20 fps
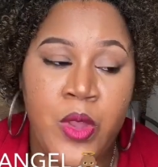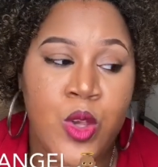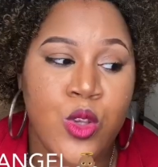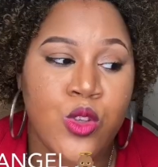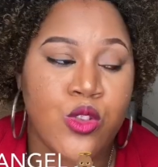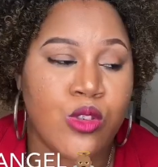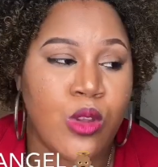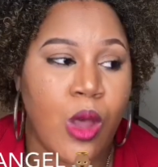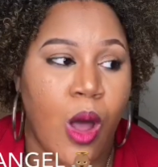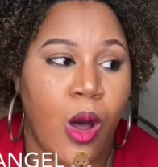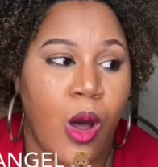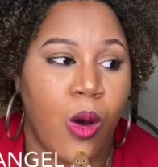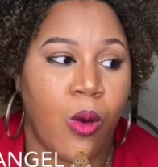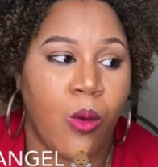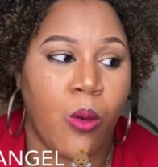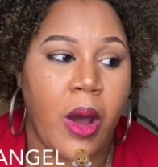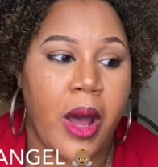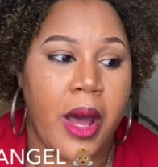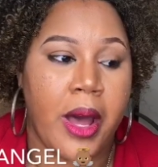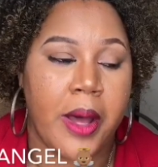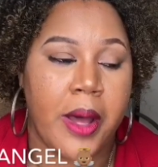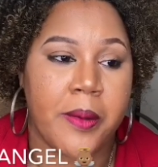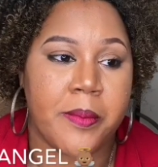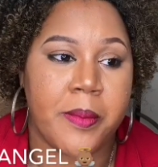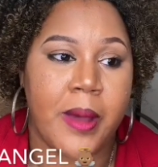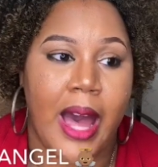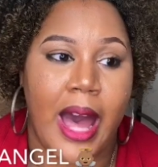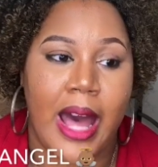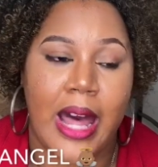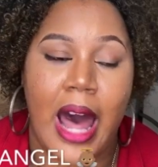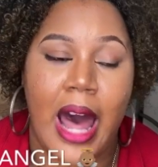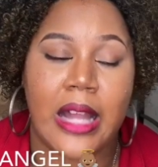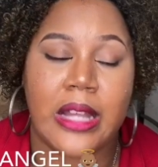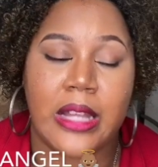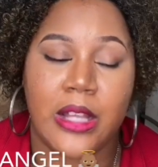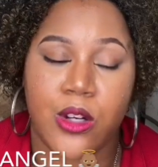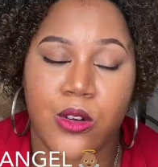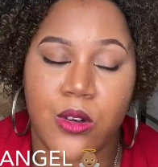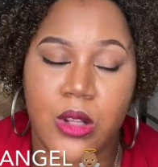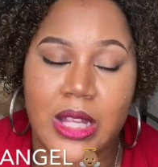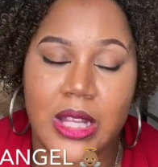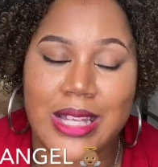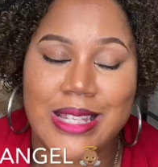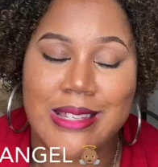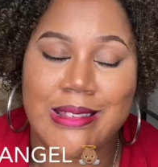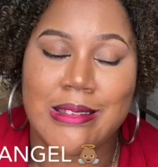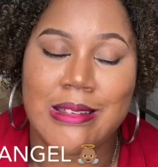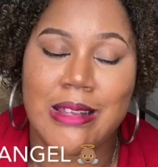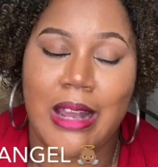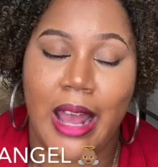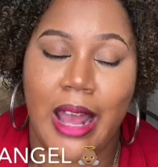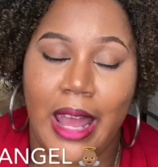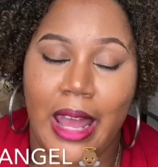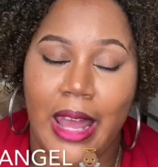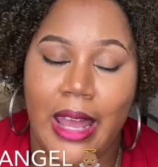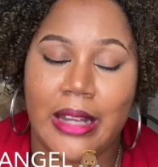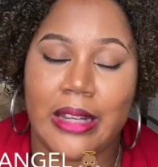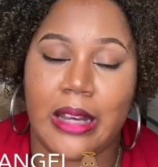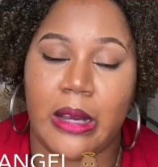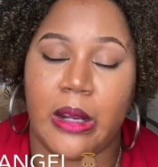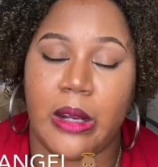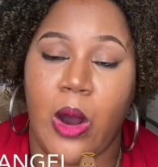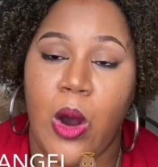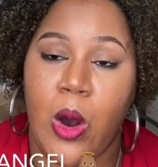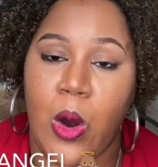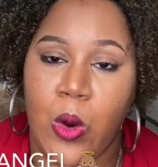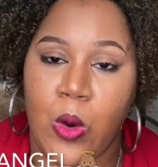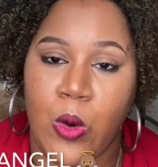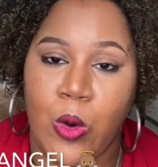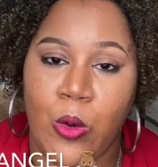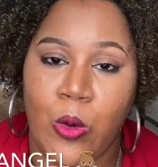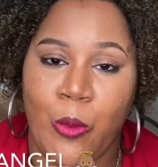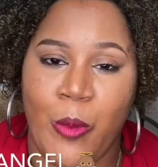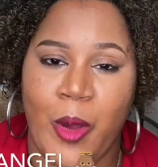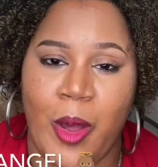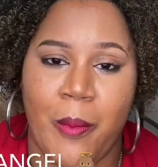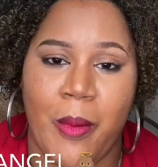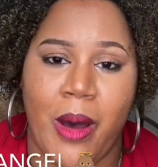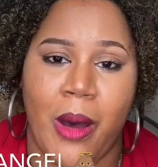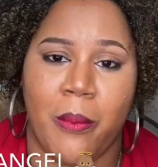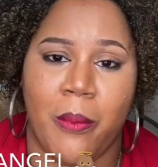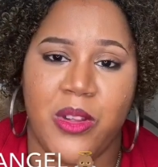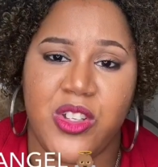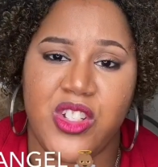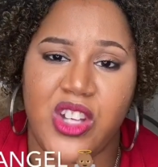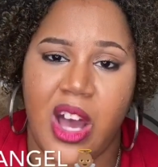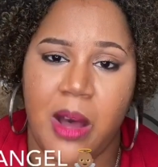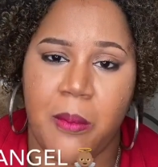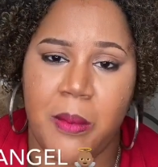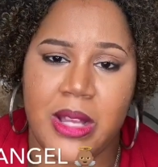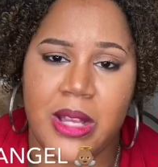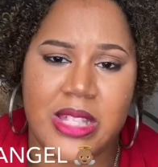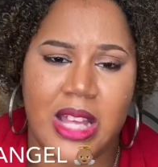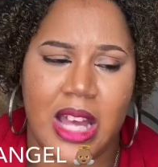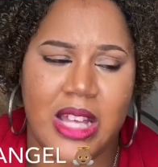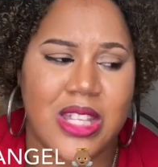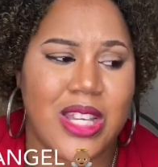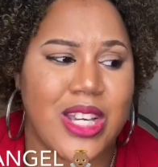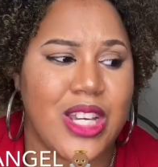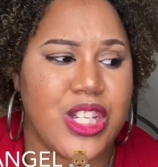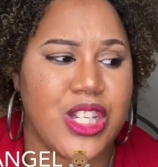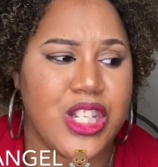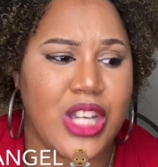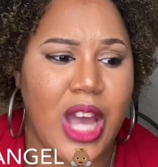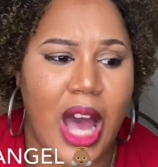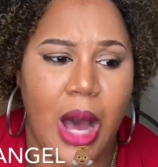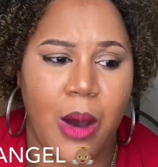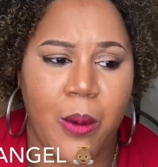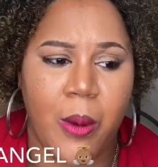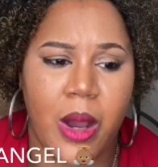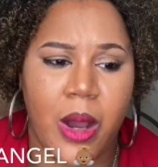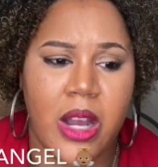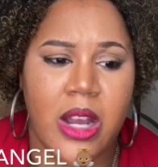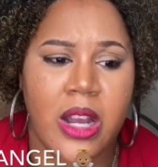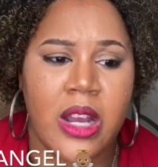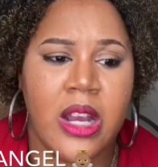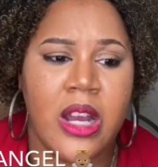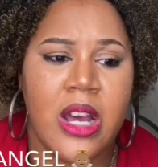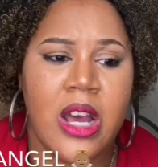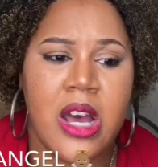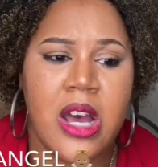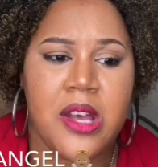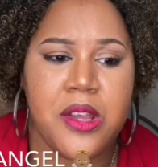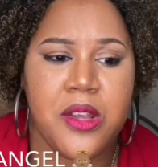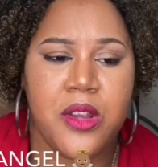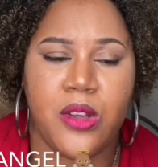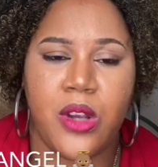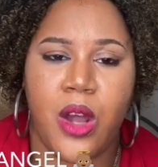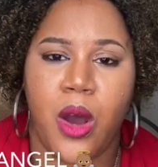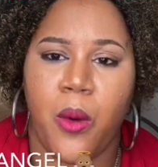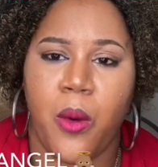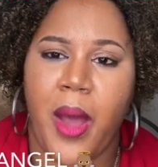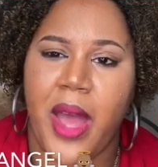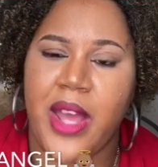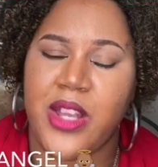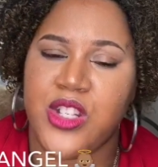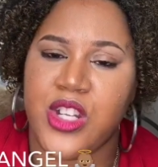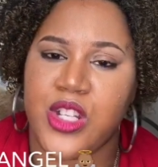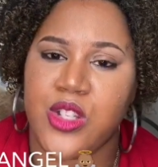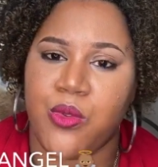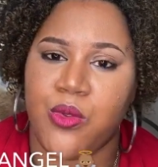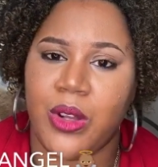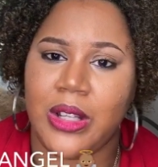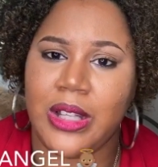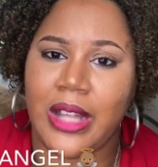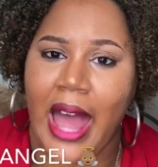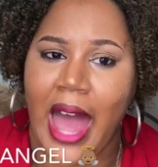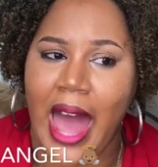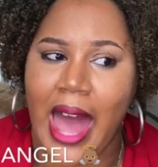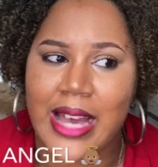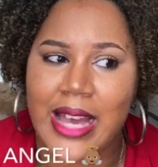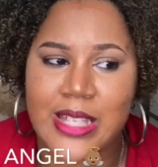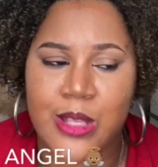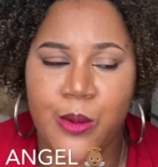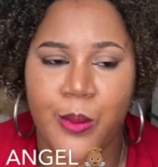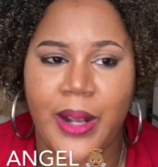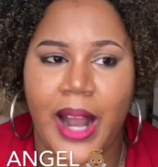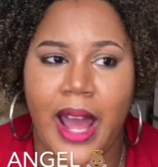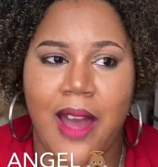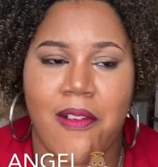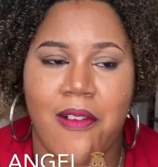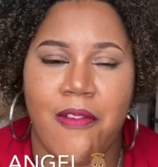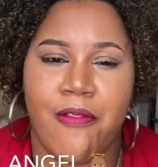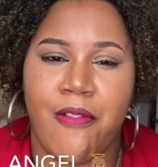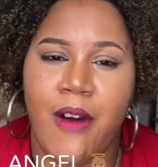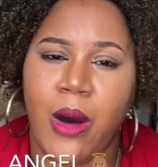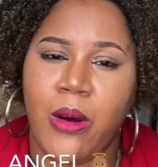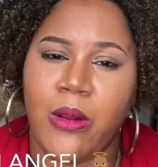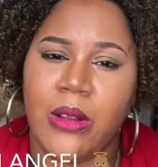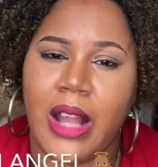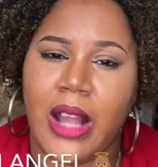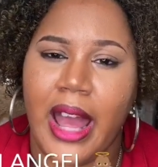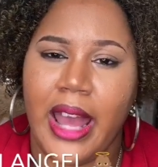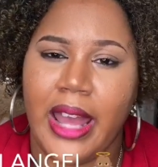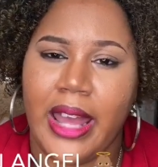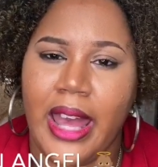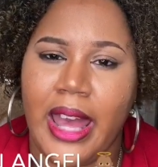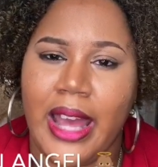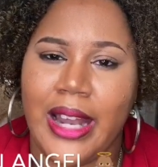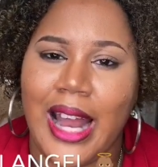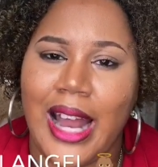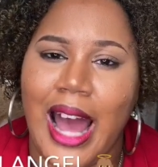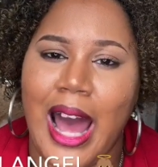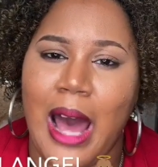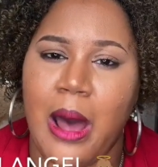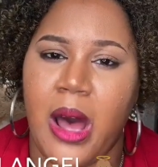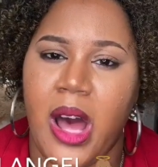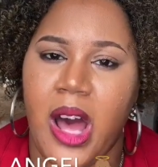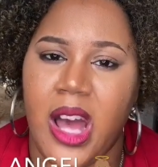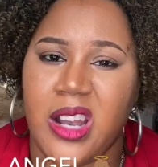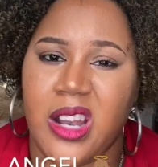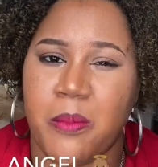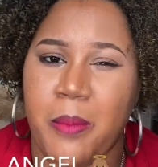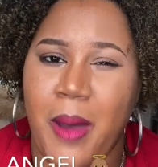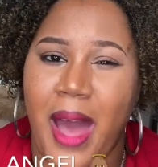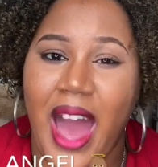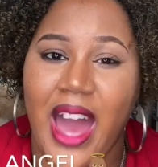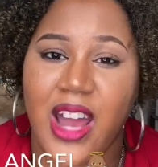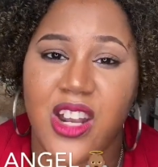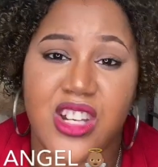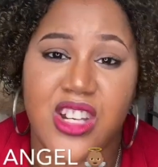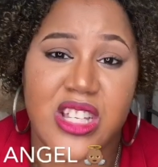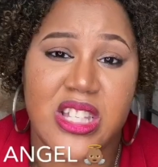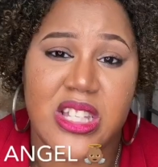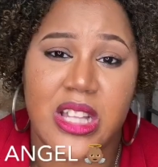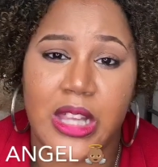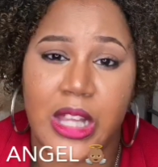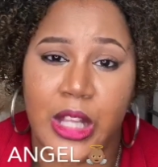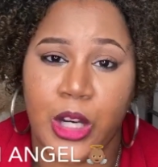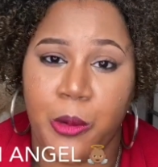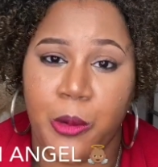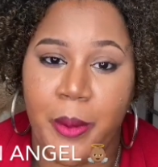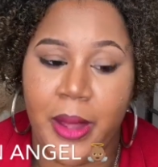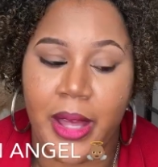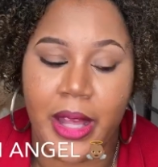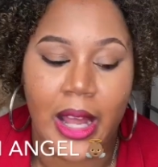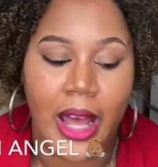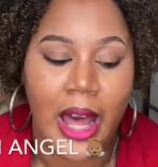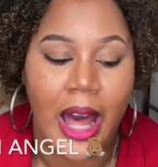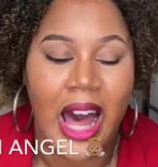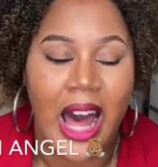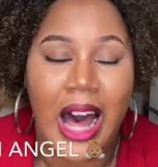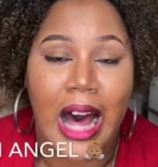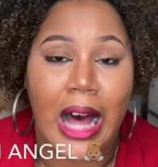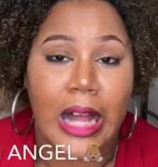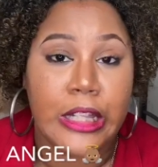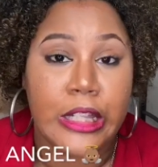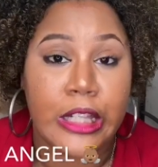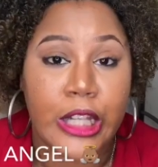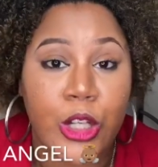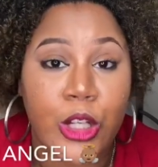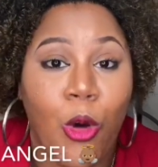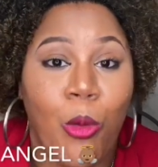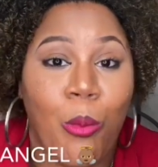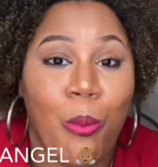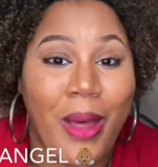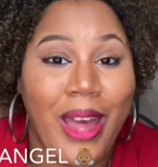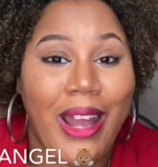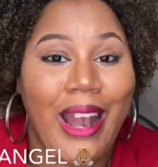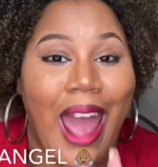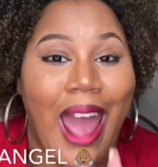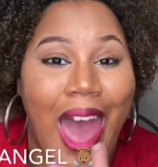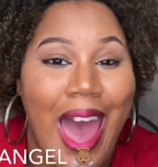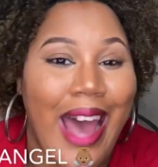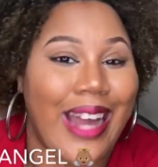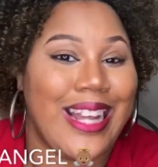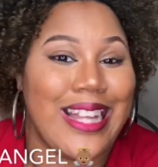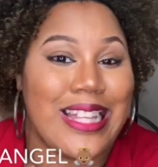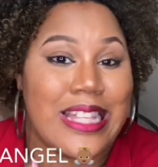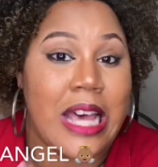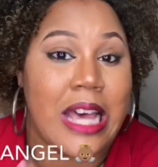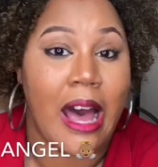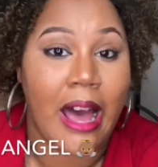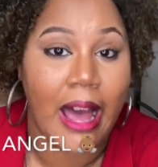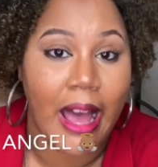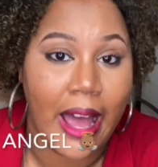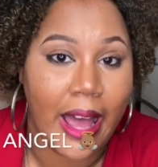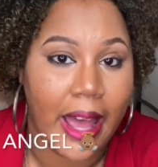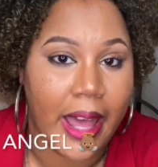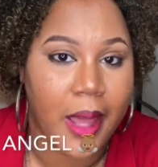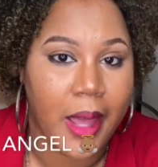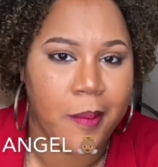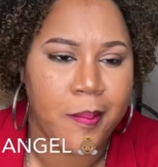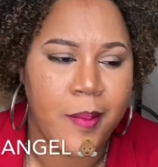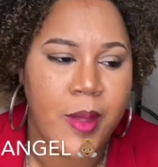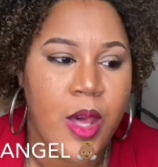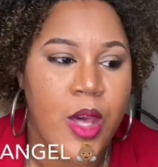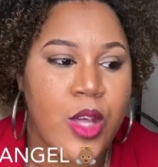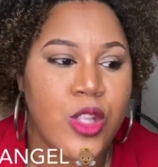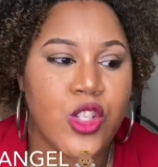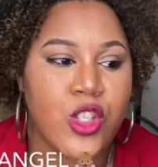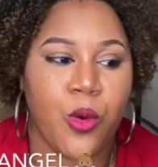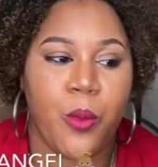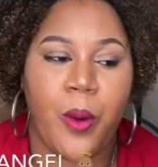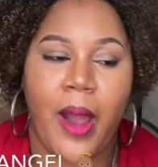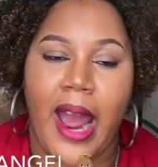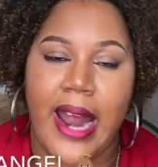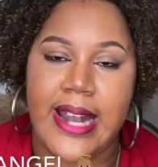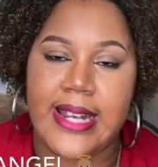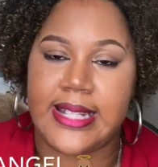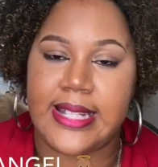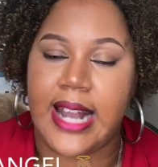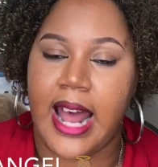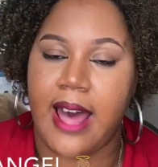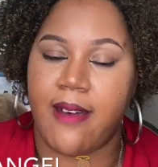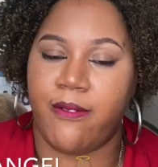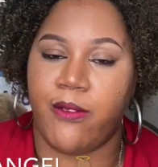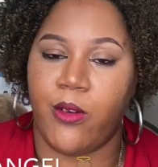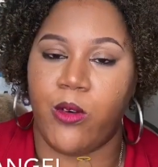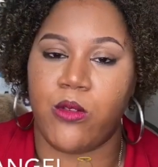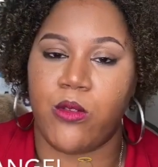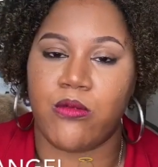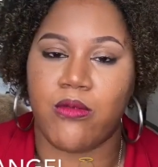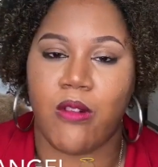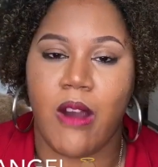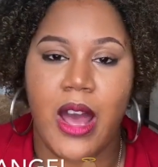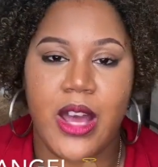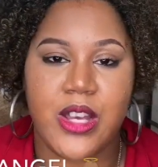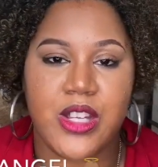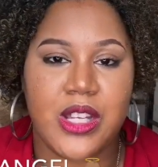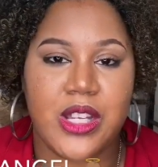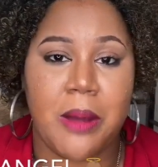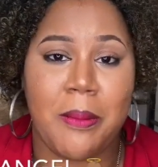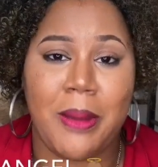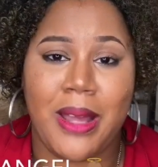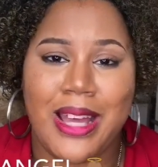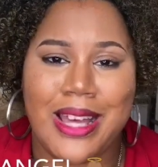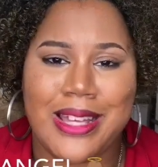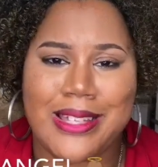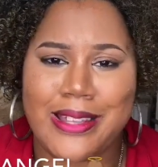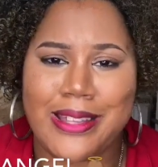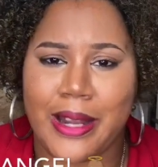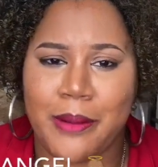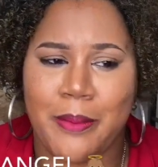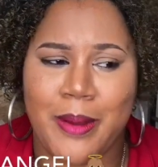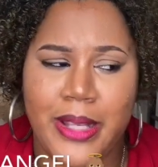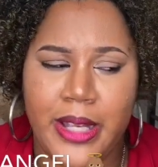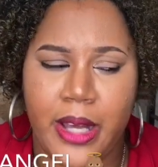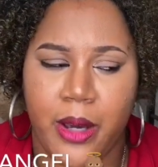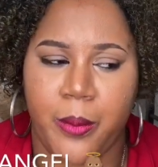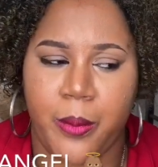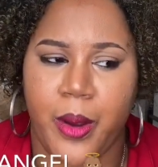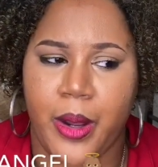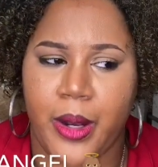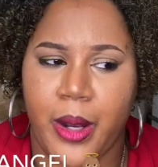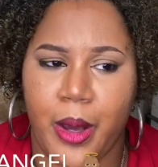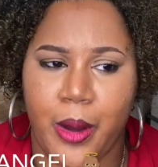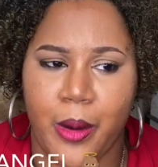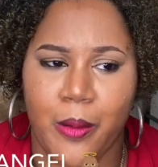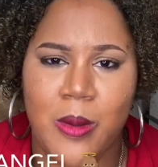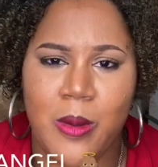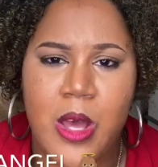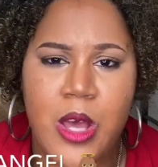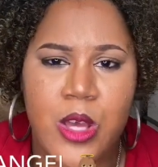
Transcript: So I literally stayed at home in my pajamas. I took a shower, you know, and just relaxed. When I felt like it, I unpacked just a little bit at a time to where I did not feel rushed. I mean, it's not a big deal. We're at home.